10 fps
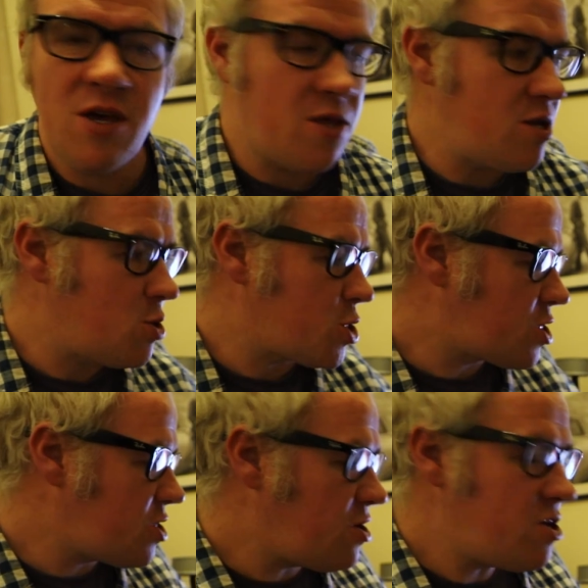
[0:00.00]
then you'll
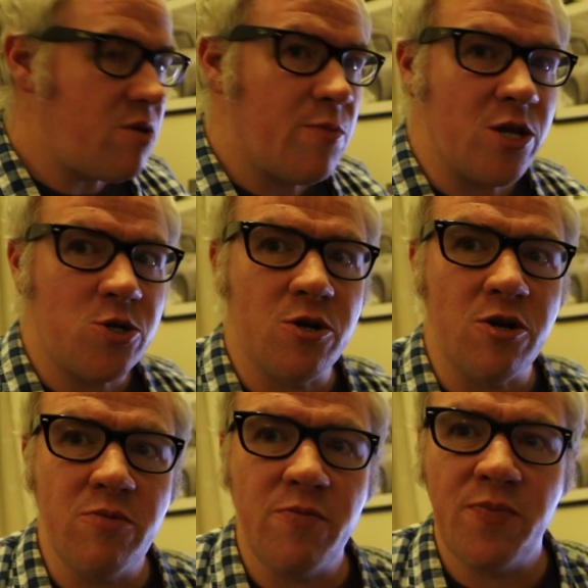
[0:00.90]
start your
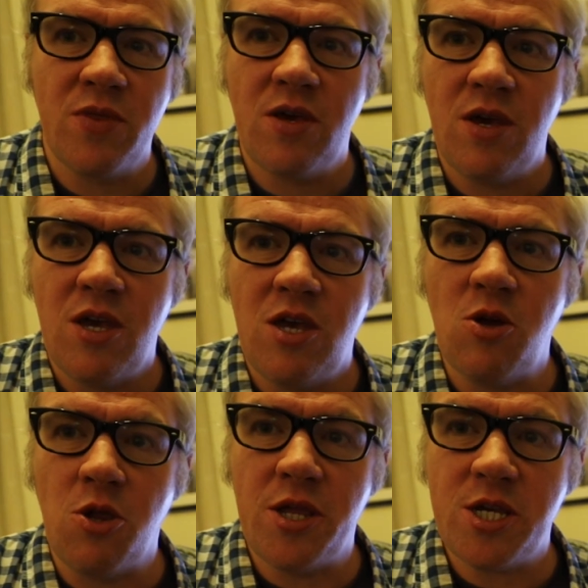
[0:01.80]
metronome,
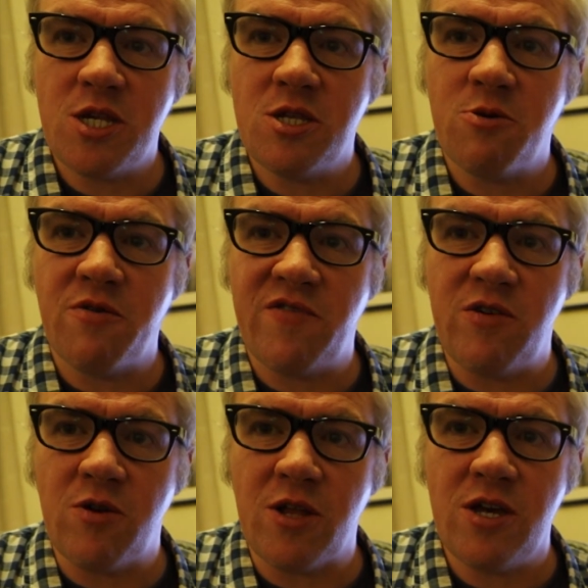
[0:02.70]
you'll listen to a
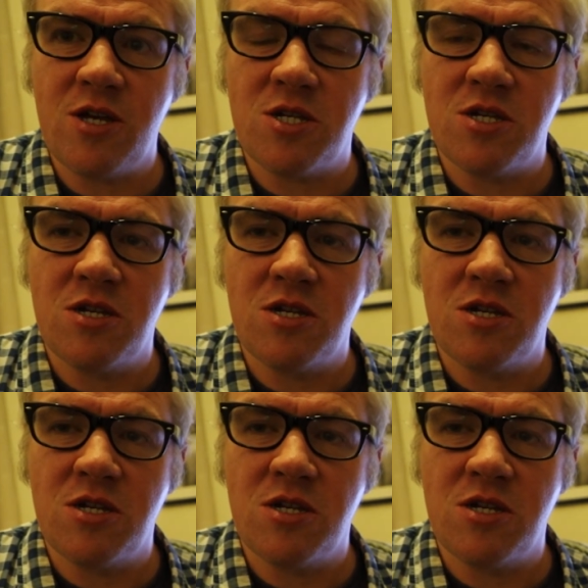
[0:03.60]
few clicks,